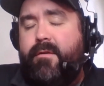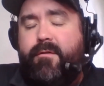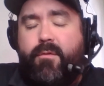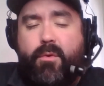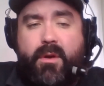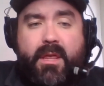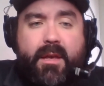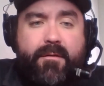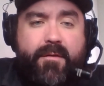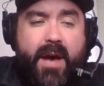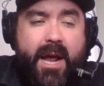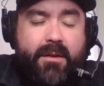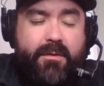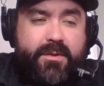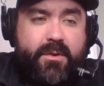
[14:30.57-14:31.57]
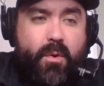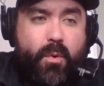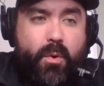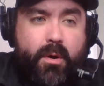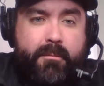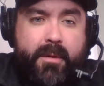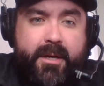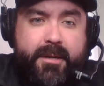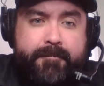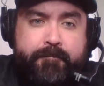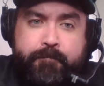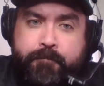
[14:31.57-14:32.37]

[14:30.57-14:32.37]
for the final score. But